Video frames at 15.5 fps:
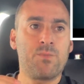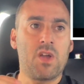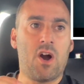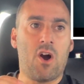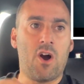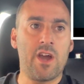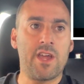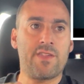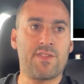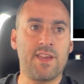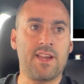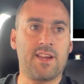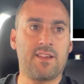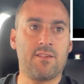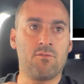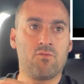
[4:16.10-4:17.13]
I
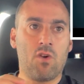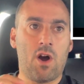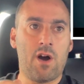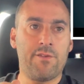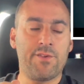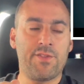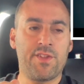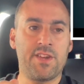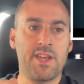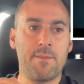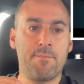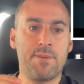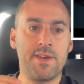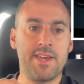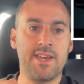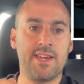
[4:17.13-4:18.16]
think rather than
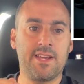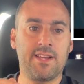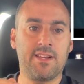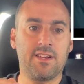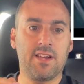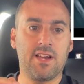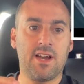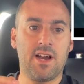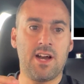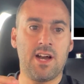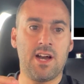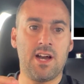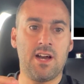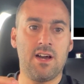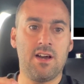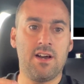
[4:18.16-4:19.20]
it being
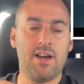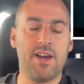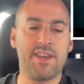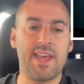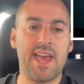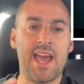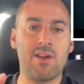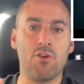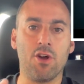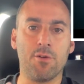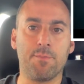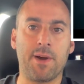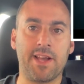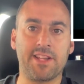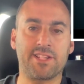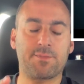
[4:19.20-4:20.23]
an
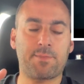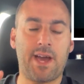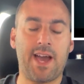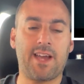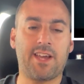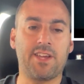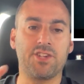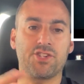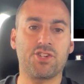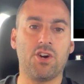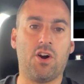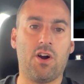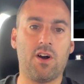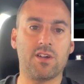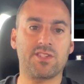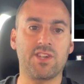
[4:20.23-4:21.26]
aero-based packaged
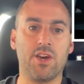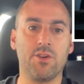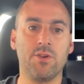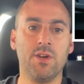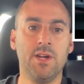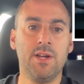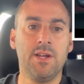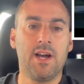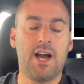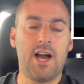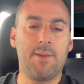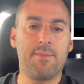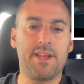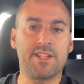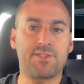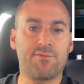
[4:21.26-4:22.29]
car, so I